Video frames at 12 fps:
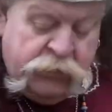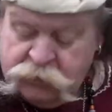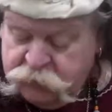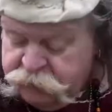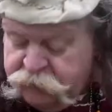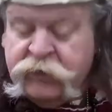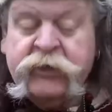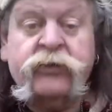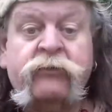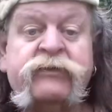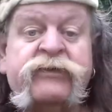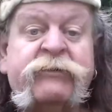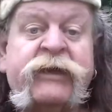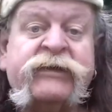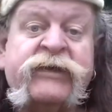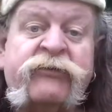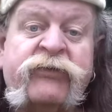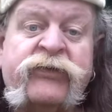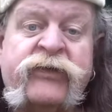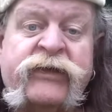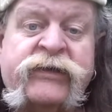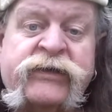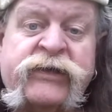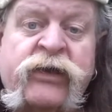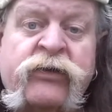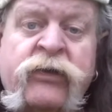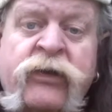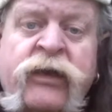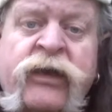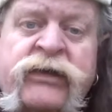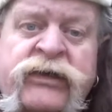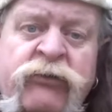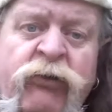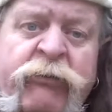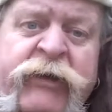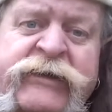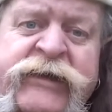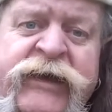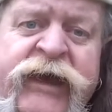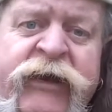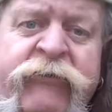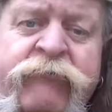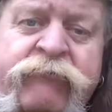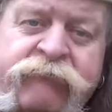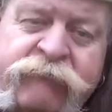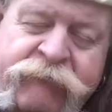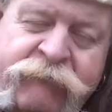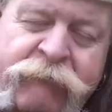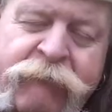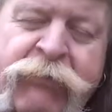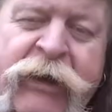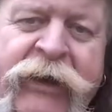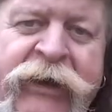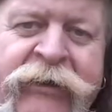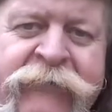So that covers about everything. So, till we meet again. Bye.